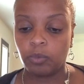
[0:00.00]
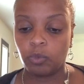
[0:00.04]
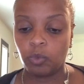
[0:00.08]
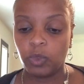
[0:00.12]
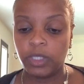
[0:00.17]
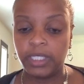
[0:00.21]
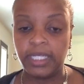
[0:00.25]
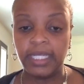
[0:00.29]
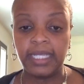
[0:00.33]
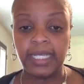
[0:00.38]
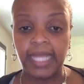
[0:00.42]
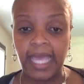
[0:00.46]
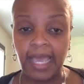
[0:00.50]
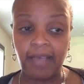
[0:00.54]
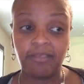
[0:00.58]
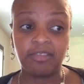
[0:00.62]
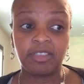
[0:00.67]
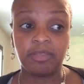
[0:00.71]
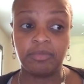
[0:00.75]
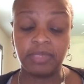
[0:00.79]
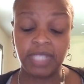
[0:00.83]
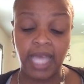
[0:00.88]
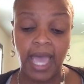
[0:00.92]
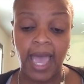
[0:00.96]
we did have
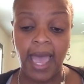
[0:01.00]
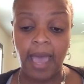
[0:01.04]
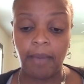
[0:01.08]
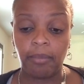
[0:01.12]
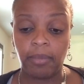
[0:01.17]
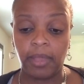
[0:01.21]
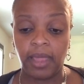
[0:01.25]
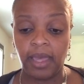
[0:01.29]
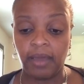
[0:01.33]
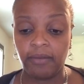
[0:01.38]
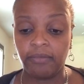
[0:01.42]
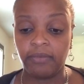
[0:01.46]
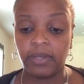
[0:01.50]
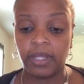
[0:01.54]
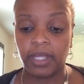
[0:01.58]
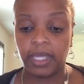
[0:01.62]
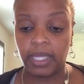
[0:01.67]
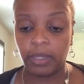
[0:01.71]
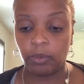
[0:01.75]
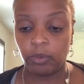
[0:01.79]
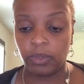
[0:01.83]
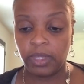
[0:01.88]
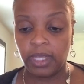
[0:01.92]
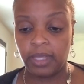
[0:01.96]
some time left
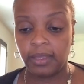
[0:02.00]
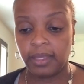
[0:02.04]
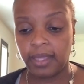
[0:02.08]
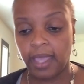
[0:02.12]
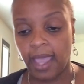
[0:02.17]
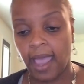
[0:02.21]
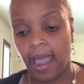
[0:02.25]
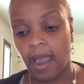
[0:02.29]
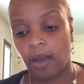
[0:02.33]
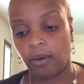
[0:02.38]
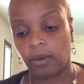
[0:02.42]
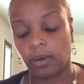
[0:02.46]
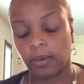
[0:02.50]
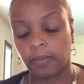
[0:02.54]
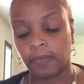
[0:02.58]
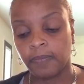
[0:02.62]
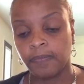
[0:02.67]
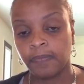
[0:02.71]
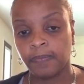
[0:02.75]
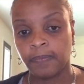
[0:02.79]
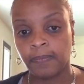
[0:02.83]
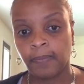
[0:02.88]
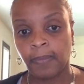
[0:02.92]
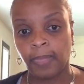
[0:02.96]
within the hour.
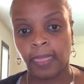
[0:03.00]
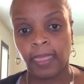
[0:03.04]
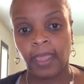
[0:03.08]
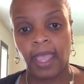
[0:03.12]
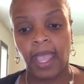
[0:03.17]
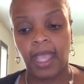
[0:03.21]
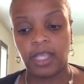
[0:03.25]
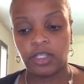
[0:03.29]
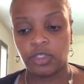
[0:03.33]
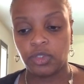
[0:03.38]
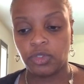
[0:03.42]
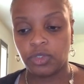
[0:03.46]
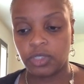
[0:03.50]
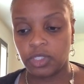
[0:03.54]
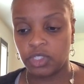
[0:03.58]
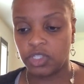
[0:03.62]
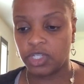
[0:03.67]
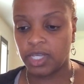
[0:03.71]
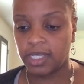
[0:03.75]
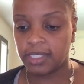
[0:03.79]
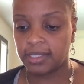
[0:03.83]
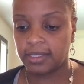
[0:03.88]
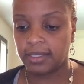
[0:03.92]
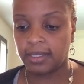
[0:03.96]
As you
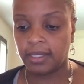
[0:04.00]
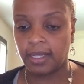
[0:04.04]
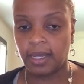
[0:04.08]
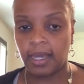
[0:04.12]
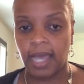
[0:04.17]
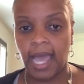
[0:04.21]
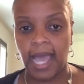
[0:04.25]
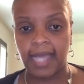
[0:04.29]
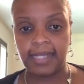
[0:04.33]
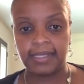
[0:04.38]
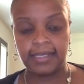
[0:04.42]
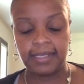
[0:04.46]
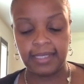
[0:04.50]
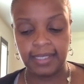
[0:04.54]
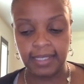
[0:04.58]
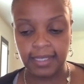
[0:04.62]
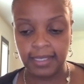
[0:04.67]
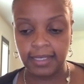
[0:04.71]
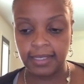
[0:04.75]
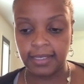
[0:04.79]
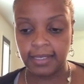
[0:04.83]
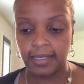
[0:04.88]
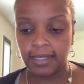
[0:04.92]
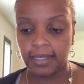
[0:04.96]
suggested,
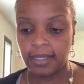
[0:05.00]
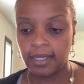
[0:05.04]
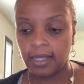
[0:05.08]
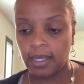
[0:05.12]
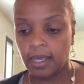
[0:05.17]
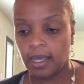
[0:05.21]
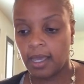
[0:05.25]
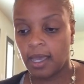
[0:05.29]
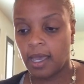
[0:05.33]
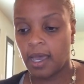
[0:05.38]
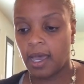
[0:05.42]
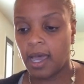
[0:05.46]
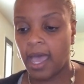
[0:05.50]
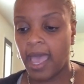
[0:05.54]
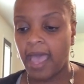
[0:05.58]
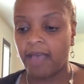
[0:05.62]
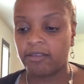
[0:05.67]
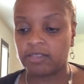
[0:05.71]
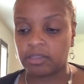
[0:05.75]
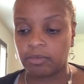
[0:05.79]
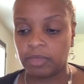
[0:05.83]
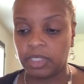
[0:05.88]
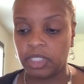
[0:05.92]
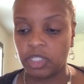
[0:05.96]
I
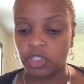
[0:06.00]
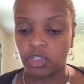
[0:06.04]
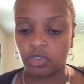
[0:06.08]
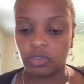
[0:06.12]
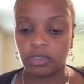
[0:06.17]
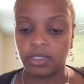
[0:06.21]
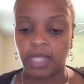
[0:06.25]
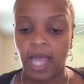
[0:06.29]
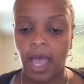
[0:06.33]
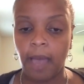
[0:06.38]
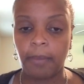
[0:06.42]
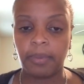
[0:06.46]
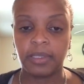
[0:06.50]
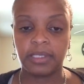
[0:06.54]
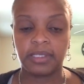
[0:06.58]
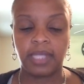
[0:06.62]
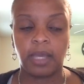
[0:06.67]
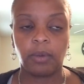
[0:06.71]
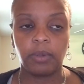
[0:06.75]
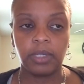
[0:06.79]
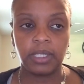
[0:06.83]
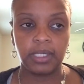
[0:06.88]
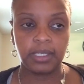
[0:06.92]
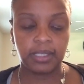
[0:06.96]
have some additional topics
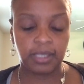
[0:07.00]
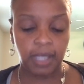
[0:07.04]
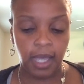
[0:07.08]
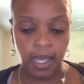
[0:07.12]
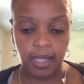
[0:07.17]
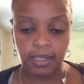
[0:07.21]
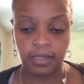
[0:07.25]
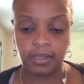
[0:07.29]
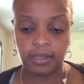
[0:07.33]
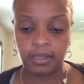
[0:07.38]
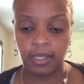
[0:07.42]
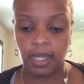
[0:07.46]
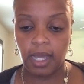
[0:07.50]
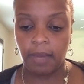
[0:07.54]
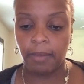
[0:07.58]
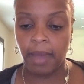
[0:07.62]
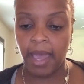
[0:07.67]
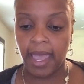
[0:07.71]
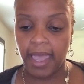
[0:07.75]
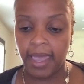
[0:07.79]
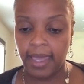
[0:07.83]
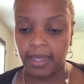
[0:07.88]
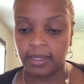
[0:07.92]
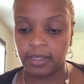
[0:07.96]
that we discussed. I
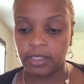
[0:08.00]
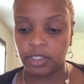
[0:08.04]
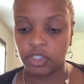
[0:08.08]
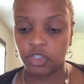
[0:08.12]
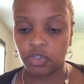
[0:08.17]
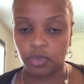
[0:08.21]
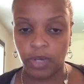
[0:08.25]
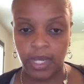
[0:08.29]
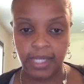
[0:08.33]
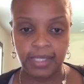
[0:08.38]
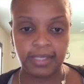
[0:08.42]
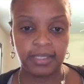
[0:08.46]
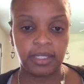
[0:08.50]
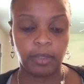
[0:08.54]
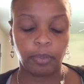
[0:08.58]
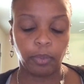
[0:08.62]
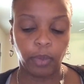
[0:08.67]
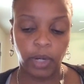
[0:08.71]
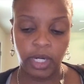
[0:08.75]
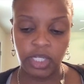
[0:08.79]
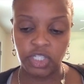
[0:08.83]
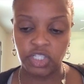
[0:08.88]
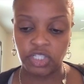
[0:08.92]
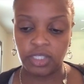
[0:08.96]
had stress,
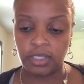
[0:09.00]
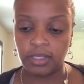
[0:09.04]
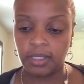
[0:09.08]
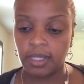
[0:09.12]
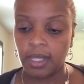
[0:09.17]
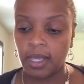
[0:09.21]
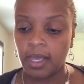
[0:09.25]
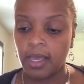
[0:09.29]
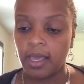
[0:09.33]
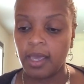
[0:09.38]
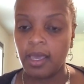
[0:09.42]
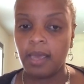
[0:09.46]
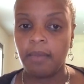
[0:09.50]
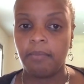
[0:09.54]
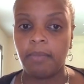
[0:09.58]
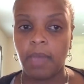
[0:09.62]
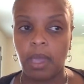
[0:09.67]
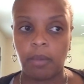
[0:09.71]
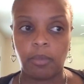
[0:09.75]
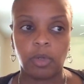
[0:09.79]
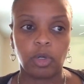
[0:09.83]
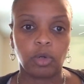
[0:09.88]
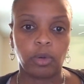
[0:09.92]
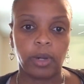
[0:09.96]
depression,
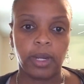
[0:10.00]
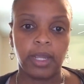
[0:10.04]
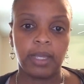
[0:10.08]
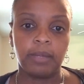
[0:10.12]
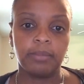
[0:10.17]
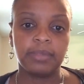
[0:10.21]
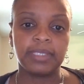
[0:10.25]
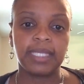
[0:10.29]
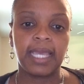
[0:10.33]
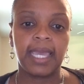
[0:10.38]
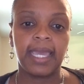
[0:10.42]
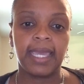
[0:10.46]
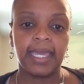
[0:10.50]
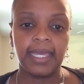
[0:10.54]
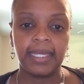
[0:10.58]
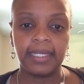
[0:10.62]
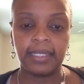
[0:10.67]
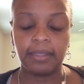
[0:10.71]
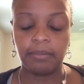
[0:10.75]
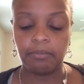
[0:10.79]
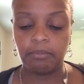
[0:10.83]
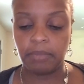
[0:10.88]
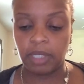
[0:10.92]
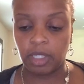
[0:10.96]
mammograms,
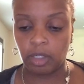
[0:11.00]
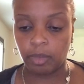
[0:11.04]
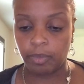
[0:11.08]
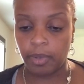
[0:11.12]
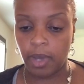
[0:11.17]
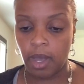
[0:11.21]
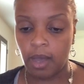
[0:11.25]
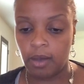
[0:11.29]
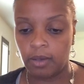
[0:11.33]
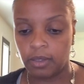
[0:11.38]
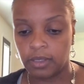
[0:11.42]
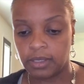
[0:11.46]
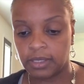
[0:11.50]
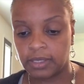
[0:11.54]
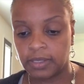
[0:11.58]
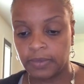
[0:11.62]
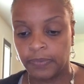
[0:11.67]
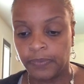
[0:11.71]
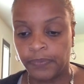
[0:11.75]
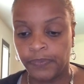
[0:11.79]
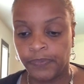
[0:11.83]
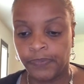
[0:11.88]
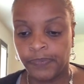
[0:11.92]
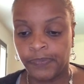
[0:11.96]
and menopause.
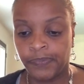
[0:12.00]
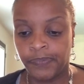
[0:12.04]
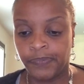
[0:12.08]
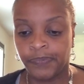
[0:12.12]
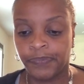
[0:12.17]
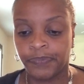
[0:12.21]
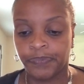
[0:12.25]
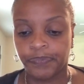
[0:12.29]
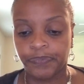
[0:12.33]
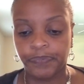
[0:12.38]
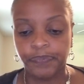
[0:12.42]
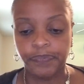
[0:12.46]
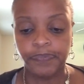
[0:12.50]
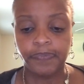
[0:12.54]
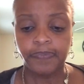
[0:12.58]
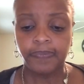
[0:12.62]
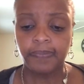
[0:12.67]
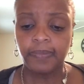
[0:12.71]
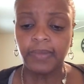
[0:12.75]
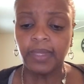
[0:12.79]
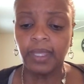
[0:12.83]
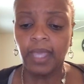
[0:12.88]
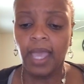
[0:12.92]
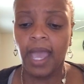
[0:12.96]

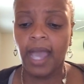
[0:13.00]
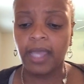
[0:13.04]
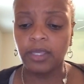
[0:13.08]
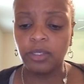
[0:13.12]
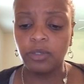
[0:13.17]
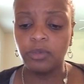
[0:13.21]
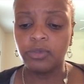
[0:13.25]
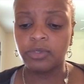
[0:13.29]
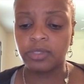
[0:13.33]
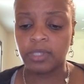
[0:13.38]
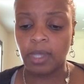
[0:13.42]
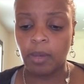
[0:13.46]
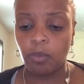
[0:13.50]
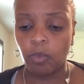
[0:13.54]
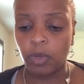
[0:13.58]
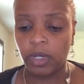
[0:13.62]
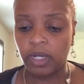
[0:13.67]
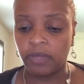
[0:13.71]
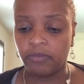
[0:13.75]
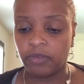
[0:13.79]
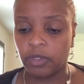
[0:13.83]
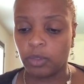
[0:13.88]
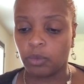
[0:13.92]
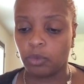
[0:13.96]
I used
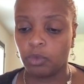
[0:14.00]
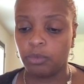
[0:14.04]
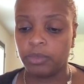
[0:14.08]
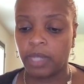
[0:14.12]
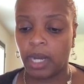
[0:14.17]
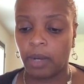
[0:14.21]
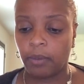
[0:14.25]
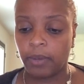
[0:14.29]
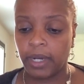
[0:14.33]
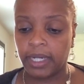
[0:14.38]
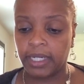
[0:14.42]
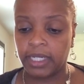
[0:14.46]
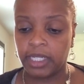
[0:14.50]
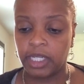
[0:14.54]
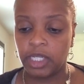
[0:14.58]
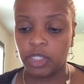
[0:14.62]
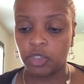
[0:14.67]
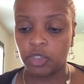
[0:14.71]
somewhat of a group-directed